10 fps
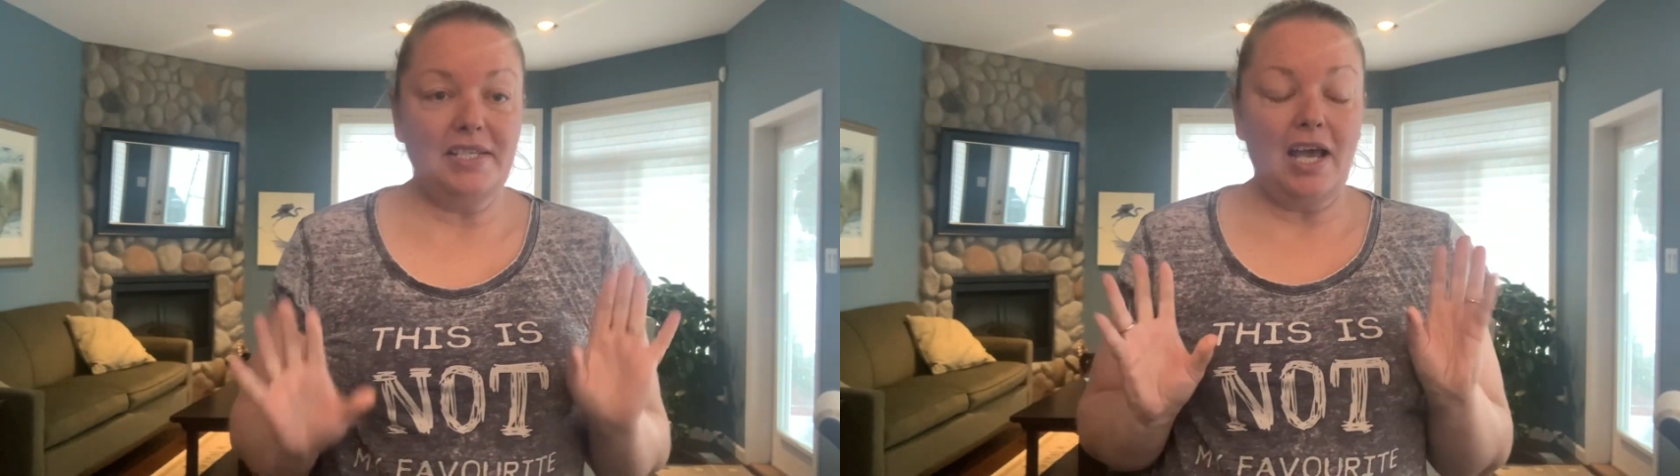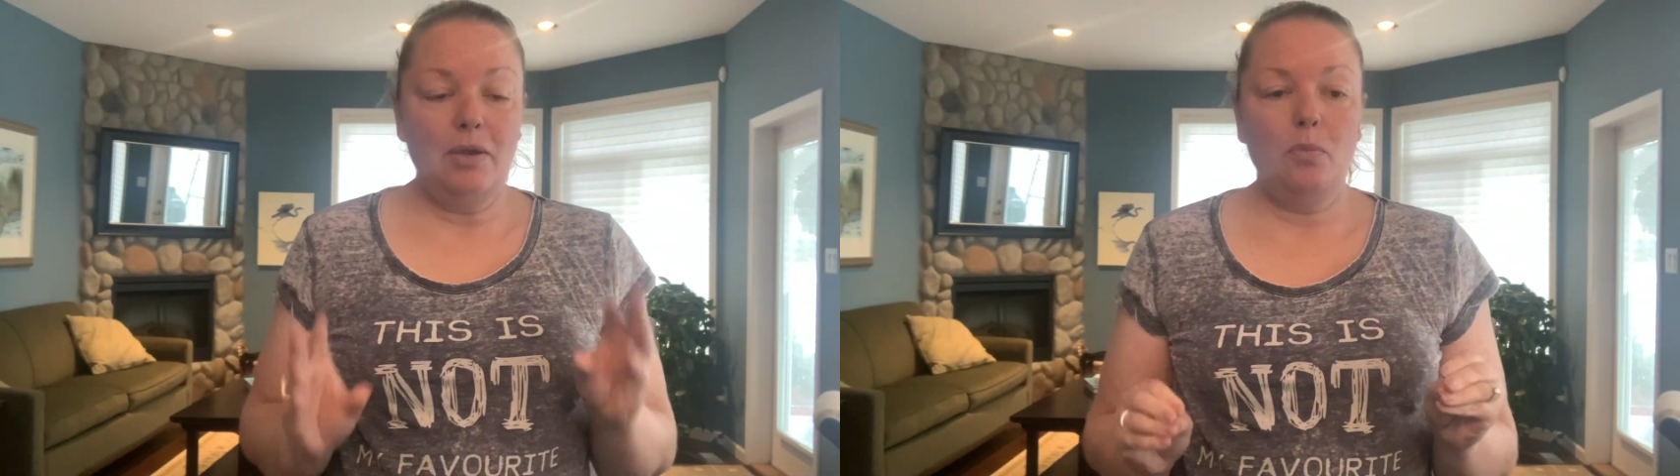
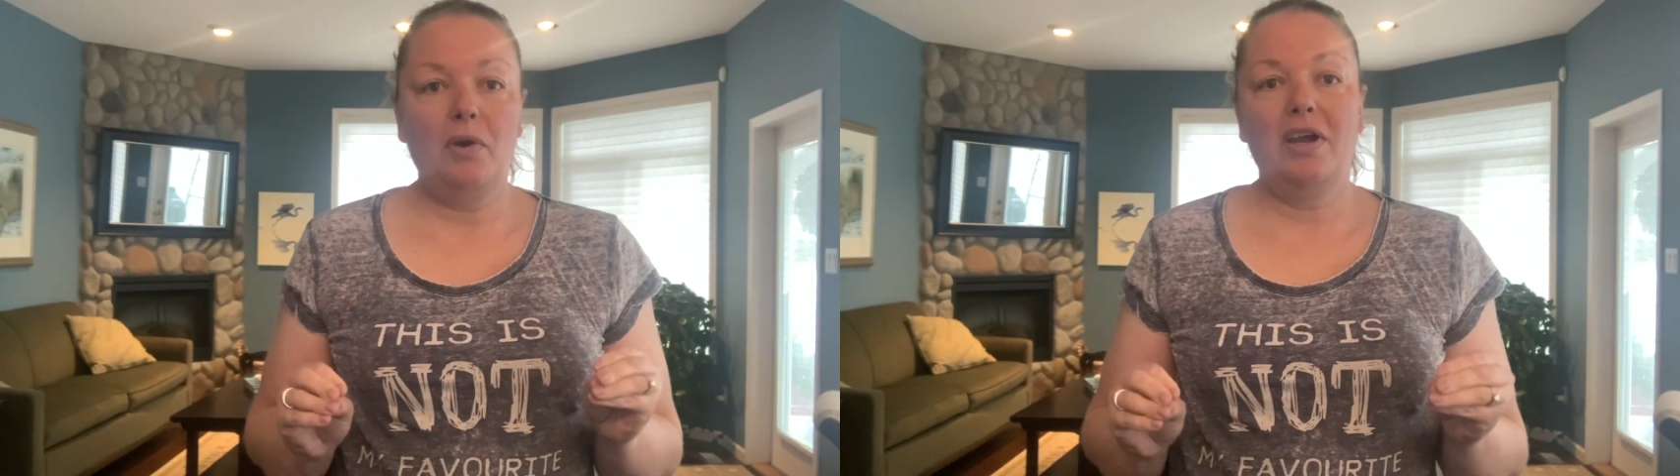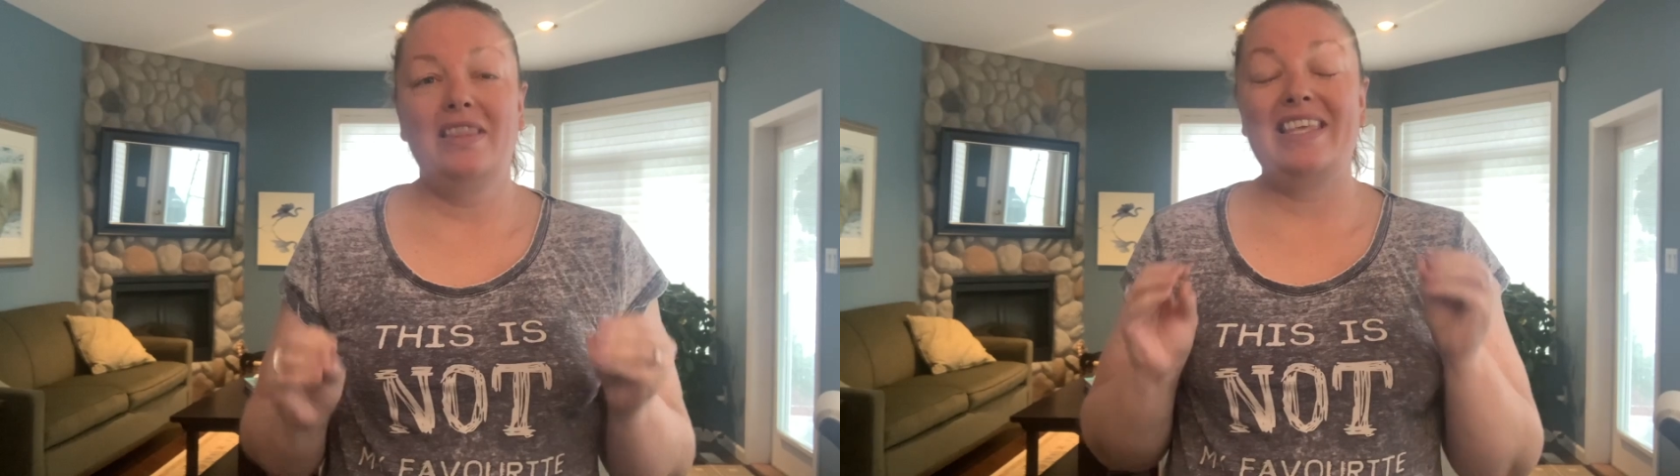I'm
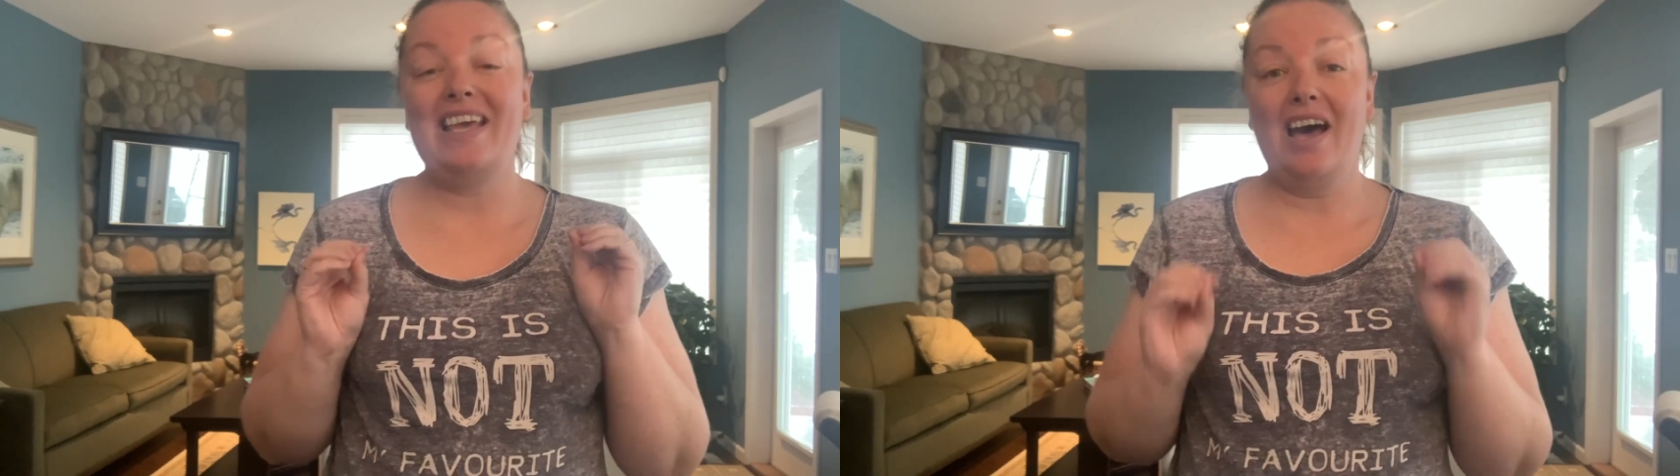wearing the